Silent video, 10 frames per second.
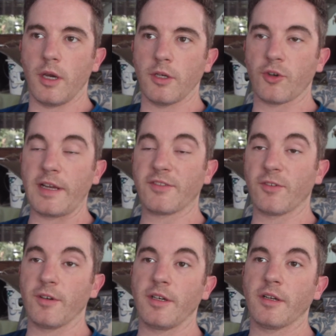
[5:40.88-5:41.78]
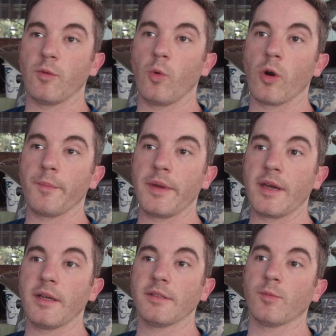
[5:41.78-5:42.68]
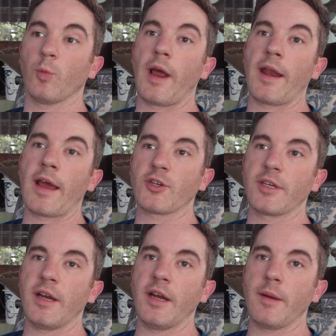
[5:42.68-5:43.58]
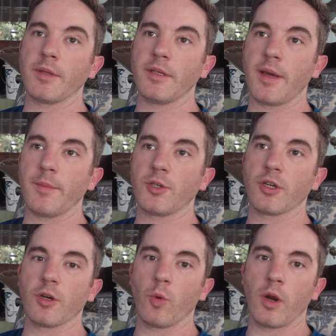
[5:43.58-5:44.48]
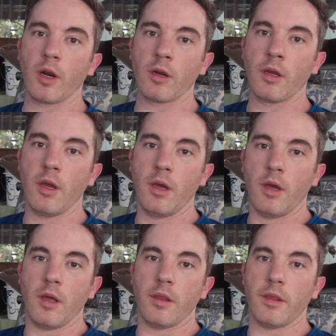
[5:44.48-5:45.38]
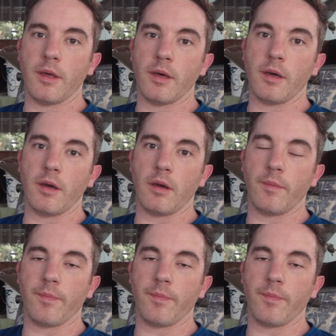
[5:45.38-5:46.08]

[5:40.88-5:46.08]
transferring into the wort, because we're not actually getting up to the temperature where the